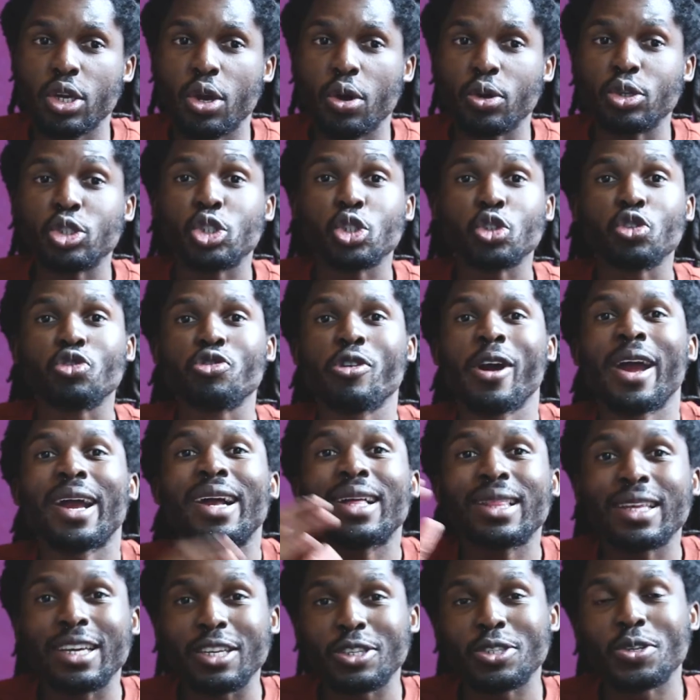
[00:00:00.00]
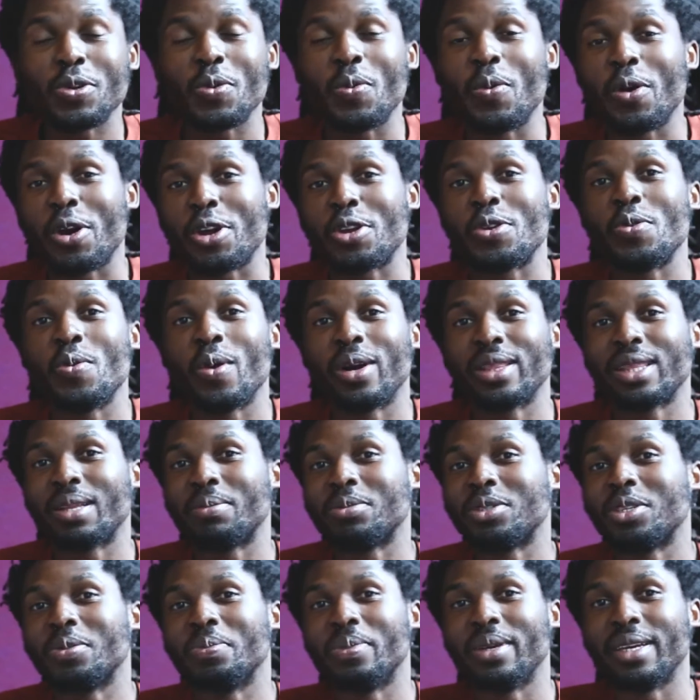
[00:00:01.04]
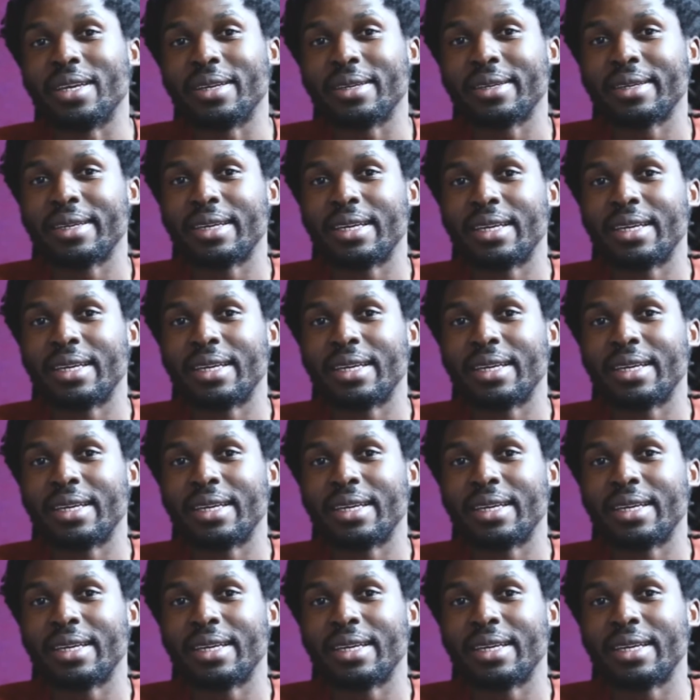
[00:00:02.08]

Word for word: to go directly to where you want them to be.